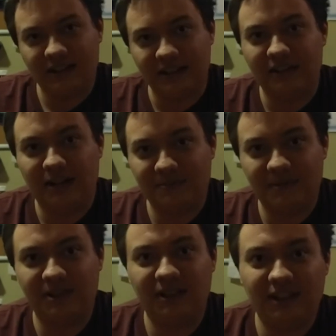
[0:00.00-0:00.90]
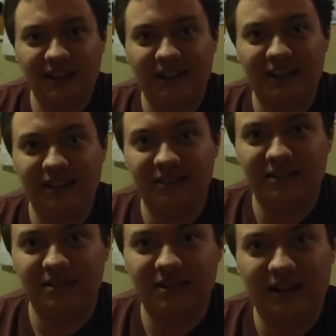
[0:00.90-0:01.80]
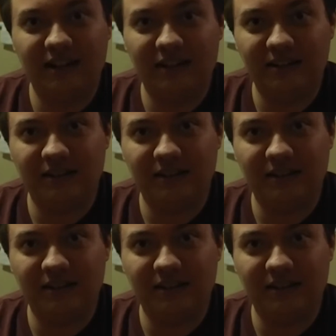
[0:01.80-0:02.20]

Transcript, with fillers: and Loptr and uh,